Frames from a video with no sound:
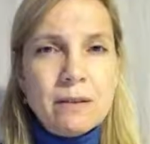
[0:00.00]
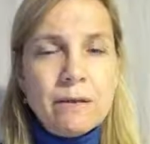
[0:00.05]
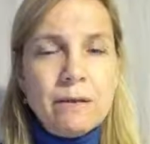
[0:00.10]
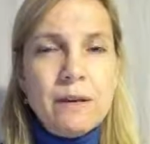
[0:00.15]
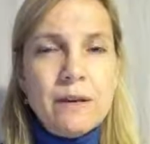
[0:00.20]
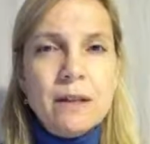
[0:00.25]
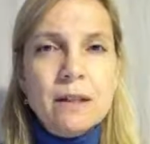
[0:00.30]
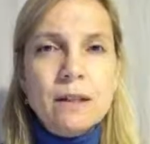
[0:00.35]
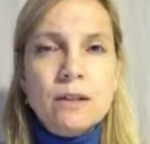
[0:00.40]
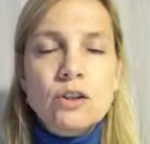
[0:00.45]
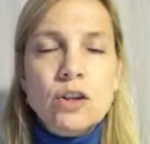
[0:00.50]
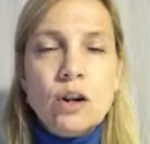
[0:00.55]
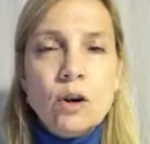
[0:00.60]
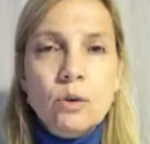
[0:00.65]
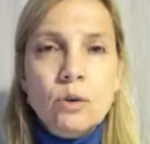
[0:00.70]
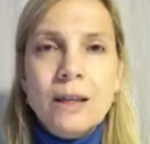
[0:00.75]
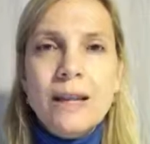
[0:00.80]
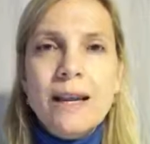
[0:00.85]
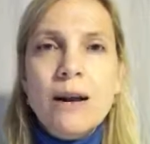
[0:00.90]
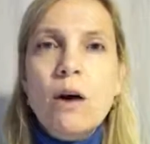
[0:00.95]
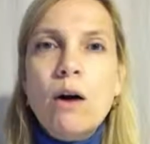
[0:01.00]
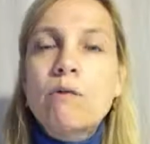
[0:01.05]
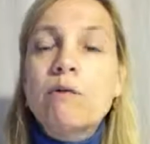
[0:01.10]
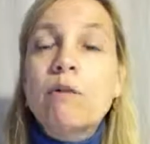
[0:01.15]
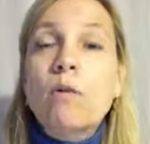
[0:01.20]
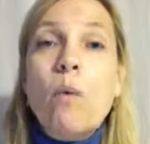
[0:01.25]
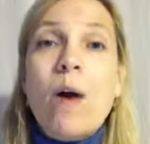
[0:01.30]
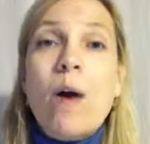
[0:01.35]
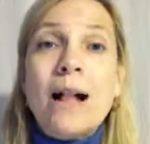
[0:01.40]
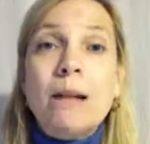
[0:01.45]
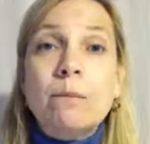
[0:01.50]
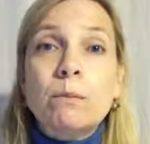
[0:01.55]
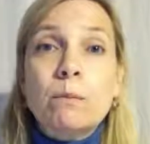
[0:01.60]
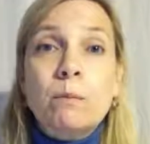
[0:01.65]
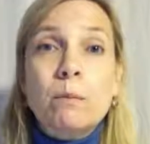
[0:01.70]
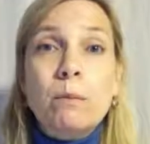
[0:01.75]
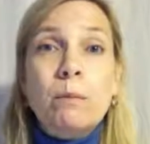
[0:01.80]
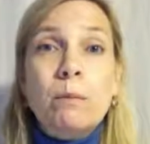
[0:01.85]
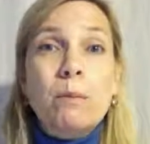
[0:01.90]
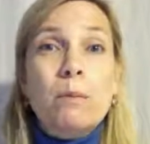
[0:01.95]
feel totally overwhelmed
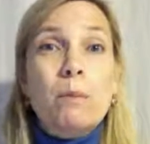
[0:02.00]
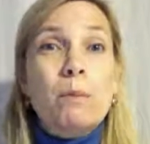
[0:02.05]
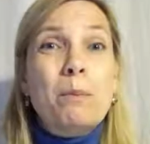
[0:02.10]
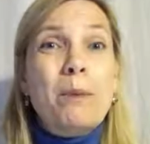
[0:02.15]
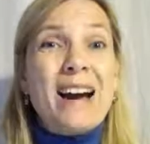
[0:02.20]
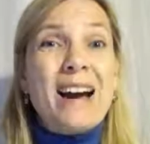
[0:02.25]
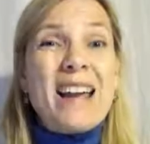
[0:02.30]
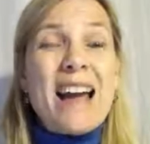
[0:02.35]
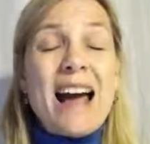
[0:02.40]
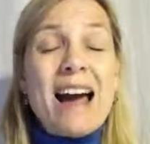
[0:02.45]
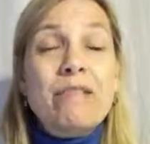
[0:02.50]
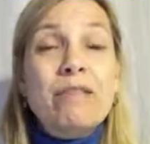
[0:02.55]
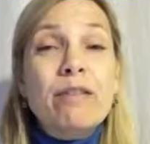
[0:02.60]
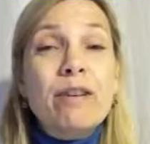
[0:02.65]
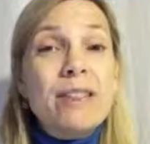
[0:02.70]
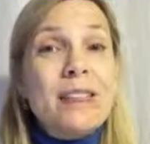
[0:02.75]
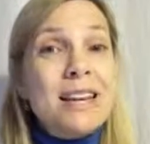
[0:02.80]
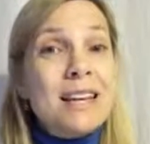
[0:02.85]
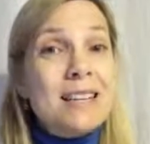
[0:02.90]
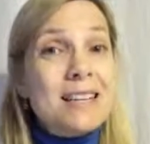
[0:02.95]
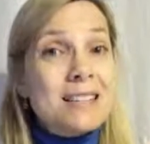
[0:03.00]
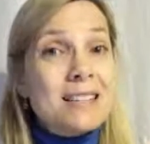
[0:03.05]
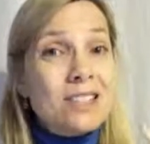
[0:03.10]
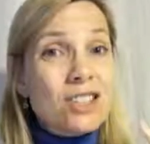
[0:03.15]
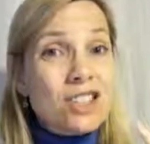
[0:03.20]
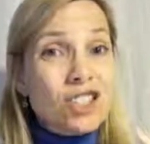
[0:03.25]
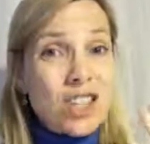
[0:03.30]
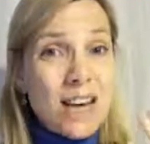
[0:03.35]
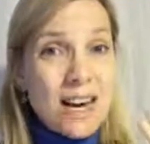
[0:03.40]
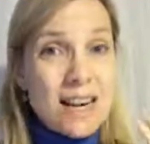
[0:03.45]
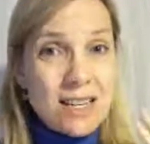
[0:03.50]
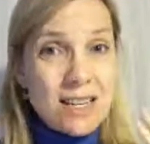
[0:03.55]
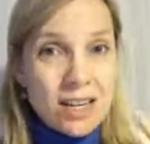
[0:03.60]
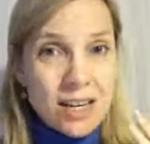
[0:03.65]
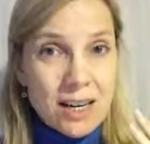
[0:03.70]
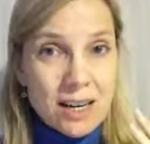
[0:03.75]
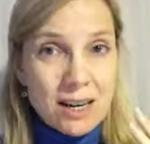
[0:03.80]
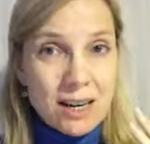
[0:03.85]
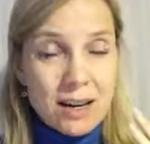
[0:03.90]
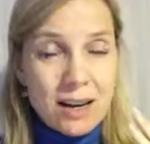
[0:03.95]
by everything that's
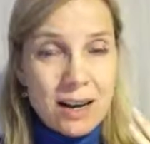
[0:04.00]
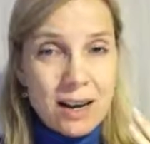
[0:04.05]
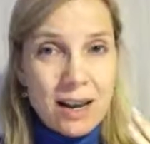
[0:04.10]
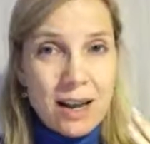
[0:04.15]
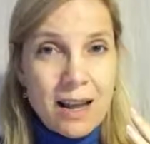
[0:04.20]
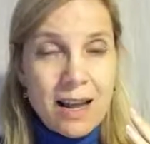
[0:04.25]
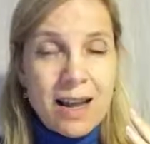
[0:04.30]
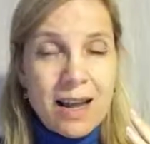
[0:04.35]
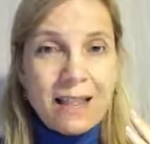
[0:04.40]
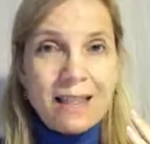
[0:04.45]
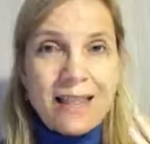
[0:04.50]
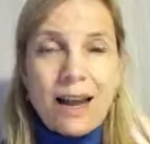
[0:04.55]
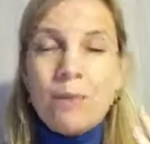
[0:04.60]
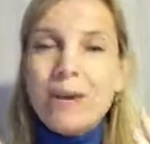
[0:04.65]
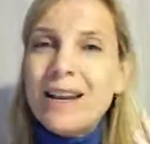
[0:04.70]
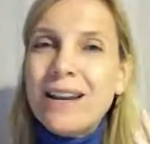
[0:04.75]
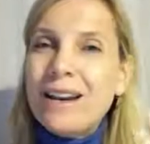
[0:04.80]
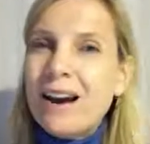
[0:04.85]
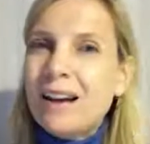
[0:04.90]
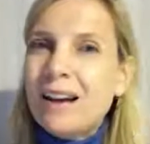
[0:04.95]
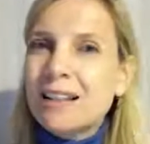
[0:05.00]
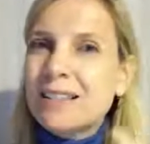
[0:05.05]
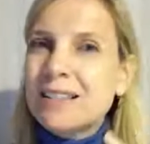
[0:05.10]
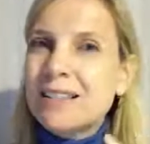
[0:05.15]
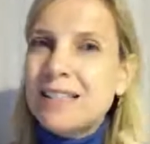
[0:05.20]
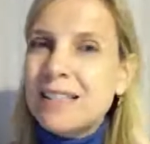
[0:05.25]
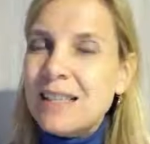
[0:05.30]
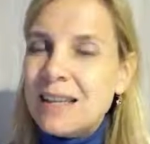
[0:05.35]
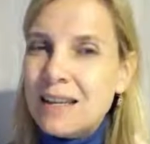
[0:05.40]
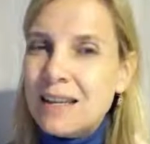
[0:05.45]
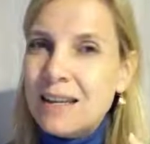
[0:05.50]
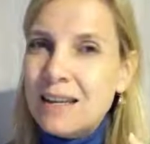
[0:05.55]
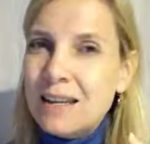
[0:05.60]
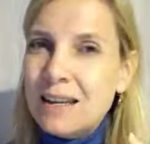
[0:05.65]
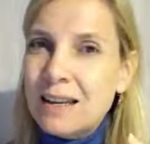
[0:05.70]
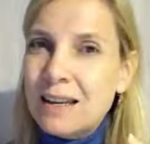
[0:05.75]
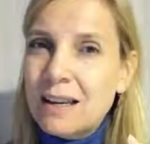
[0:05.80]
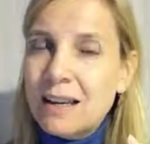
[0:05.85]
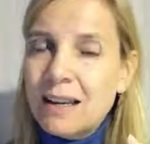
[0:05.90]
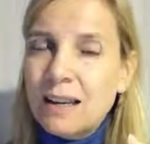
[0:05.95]
changing, that we can't see
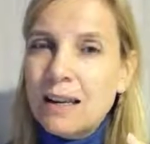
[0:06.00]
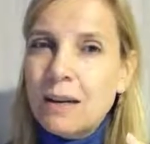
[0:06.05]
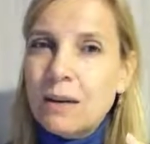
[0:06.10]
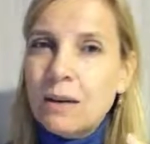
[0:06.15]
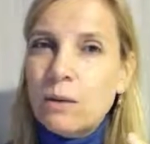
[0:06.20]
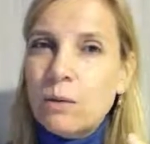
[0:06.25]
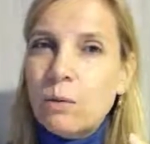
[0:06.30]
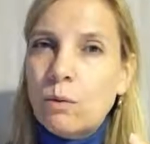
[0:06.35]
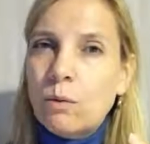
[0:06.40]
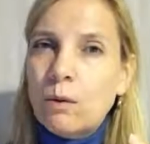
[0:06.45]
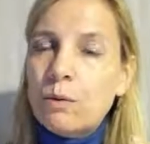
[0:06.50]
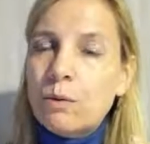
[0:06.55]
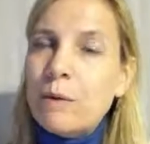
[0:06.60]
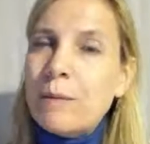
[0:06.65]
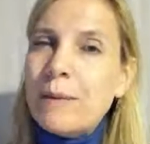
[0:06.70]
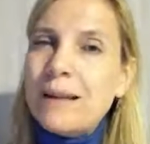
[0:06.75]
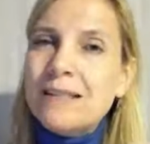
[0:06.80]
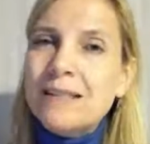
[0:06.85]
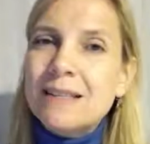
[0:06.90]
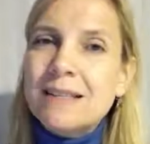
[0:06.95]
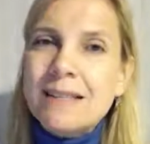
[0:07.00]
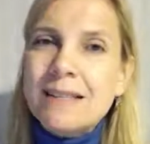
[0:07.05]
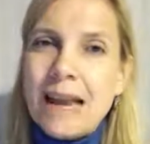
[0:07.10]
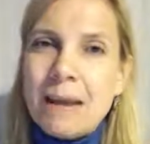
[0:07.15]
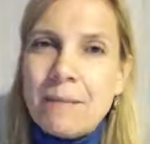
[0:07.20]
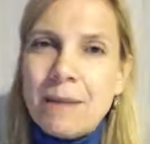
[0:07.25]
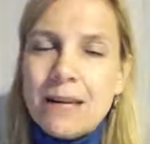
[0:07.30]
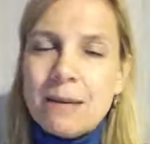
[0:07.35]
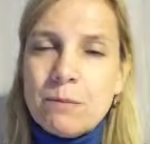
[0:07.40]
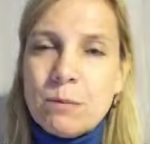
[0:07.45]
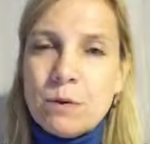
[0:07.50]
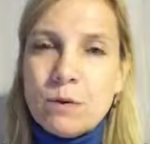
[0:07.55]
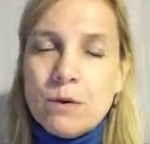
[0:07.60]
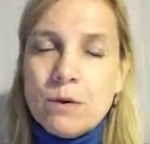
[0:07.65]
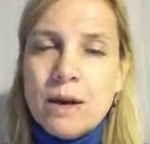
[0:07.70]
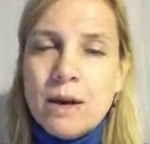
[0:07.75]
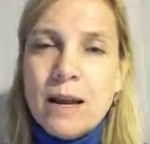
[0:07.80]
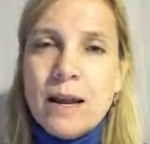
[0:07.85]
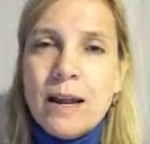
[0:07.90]
what remains the same anymore.